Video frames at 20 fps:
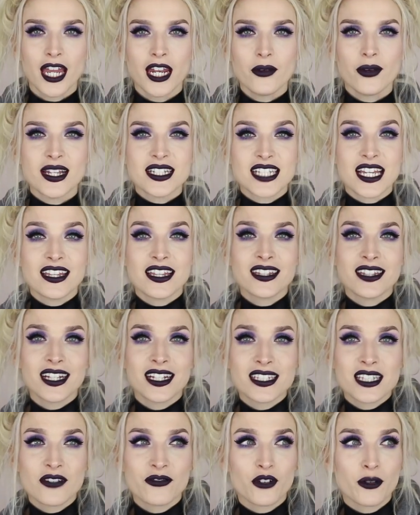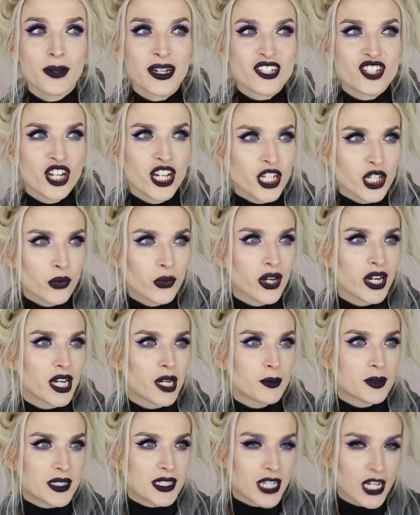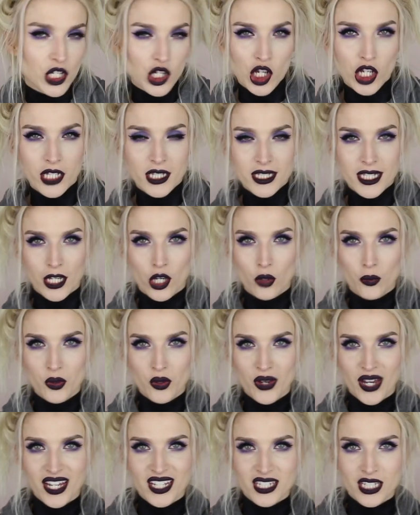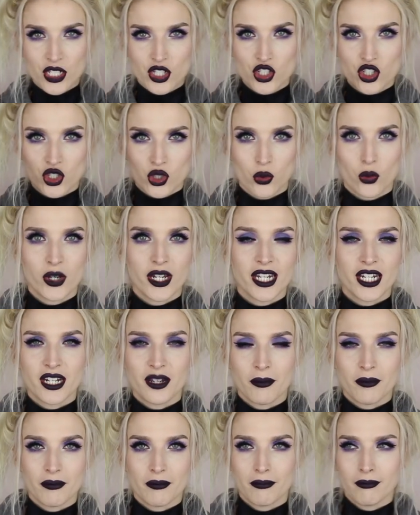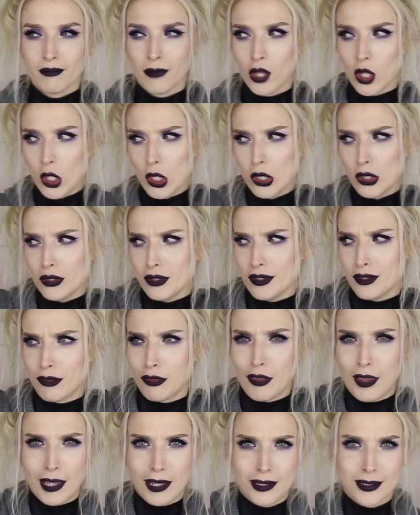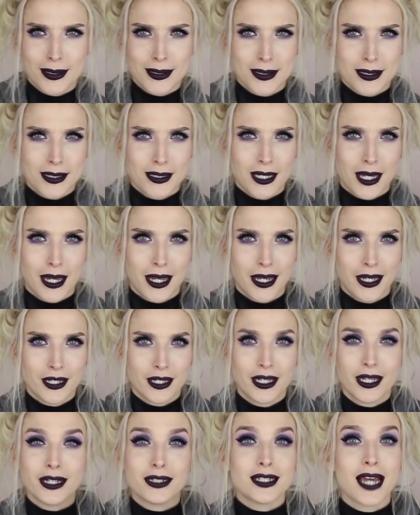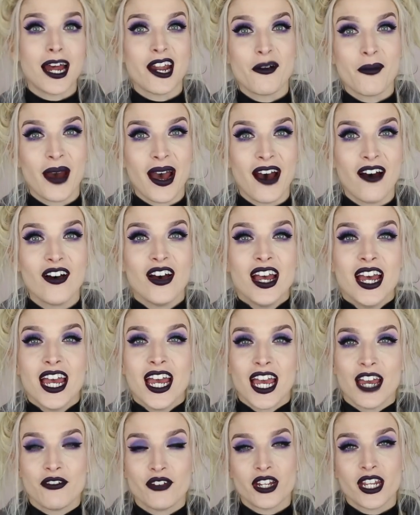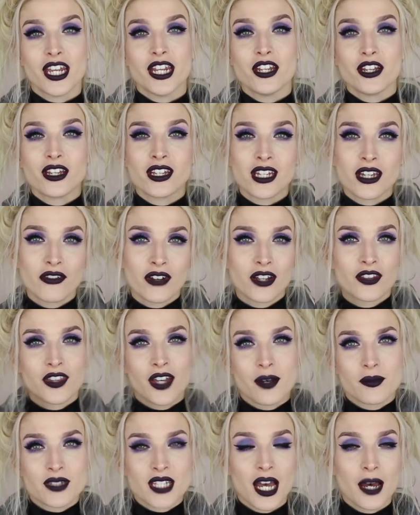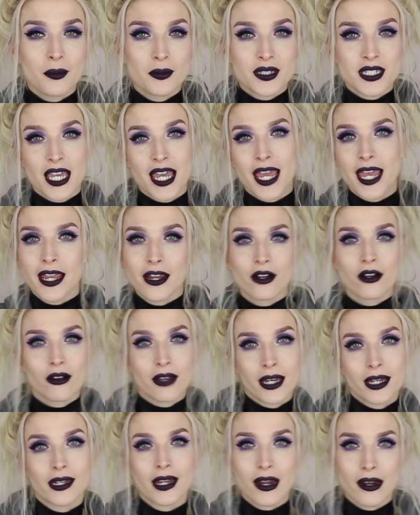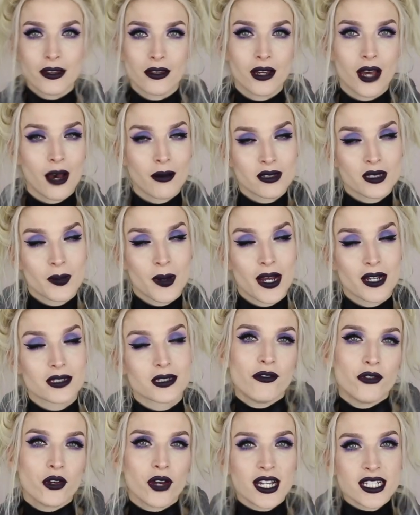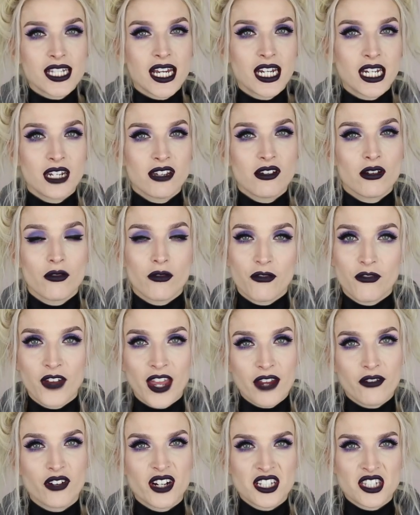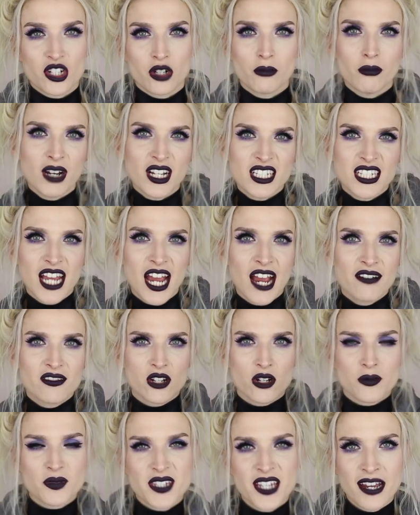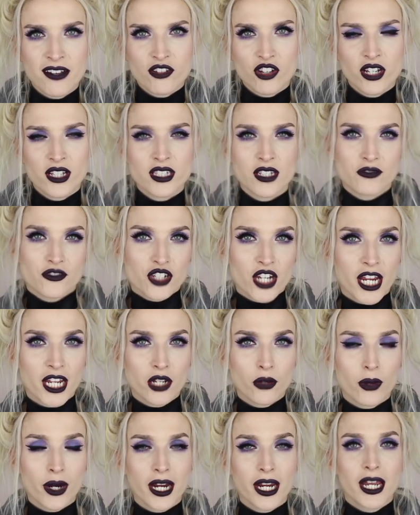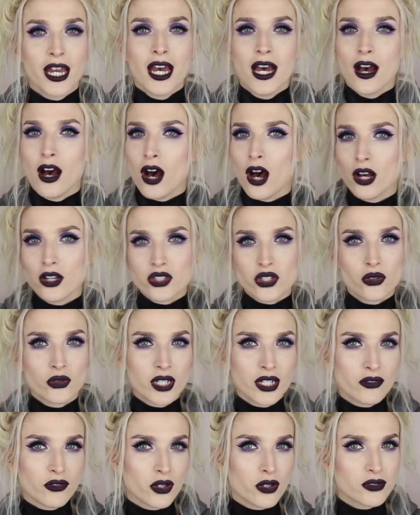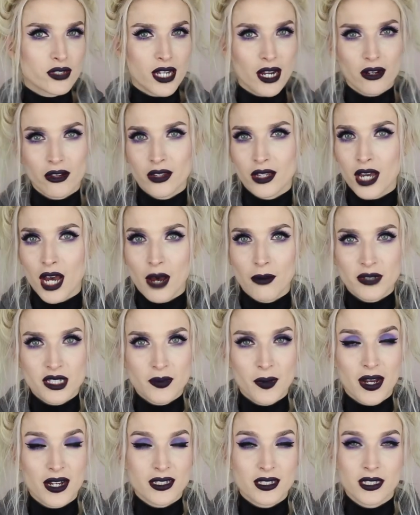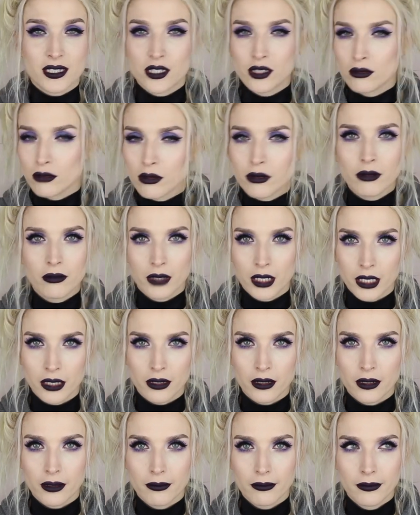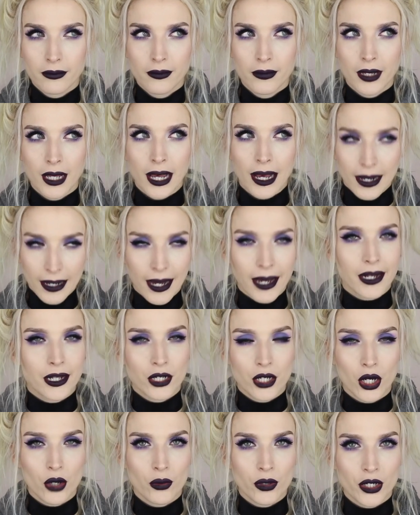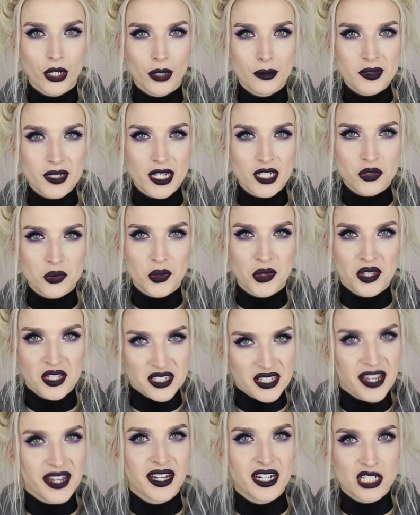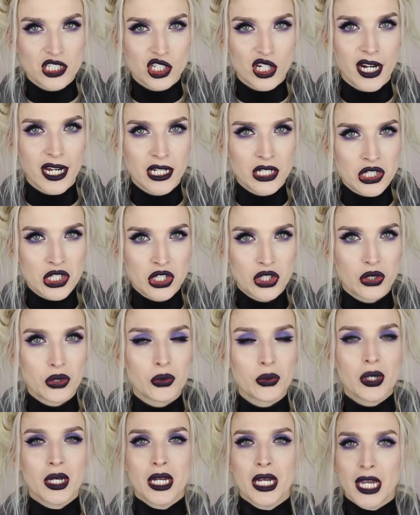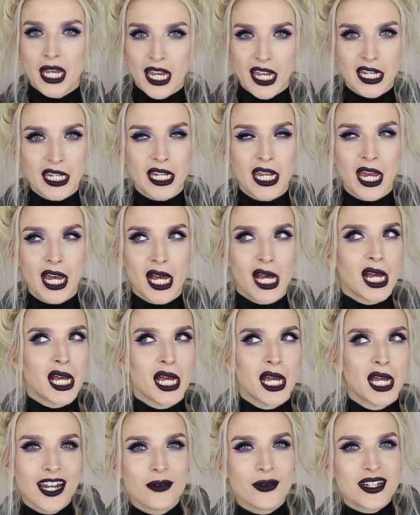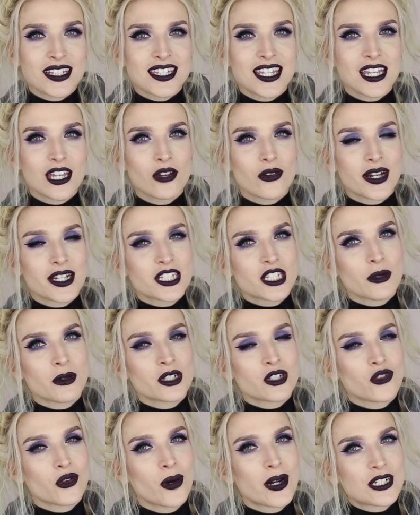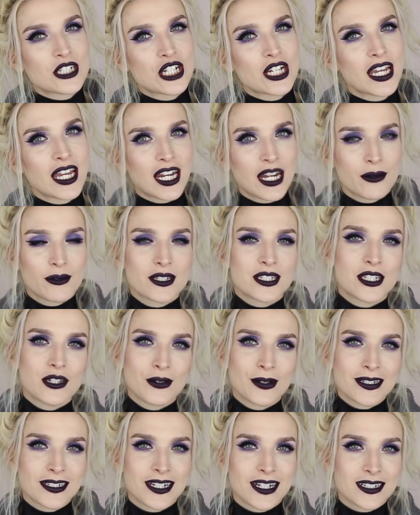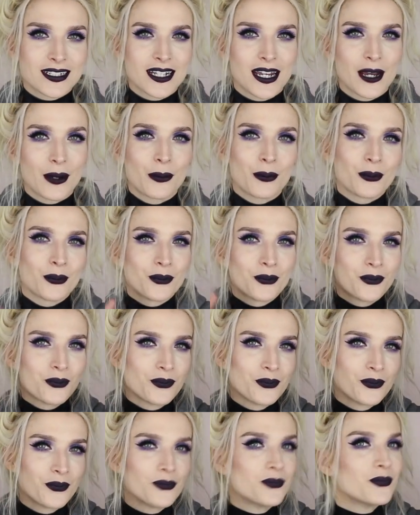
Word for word: Anyways, I think that is it for my January obsessions. I hope you guys enjoyed all the things I geeked out about. If you did, you can give it a thumbs up. Say hey girl, hey down in the comments box. If you guys had any favorites or must-haves or obsessions of January, also leave those down in the comments box because you know I want to hear them. Gotta know what you're obsessed with because I gotta try it too. And yeah. Anyways, thank you guys so much for watching and I will see you guys next time.